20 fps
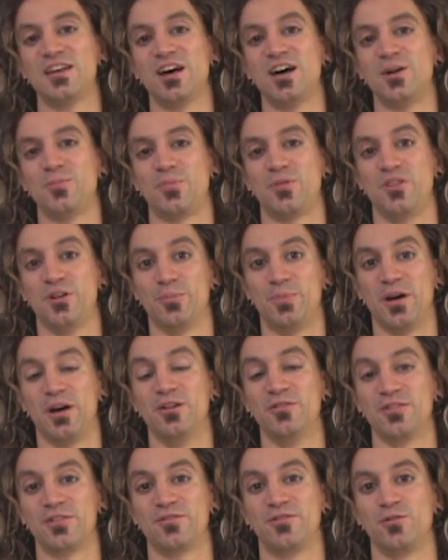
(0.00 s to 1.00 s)
up their
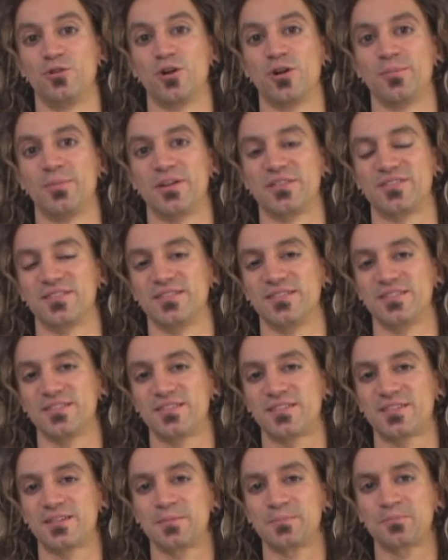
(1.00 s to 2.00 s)
pelvic floor
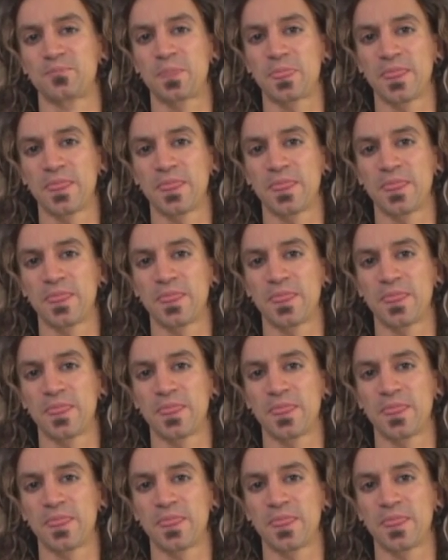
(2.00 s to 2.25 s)
muscles,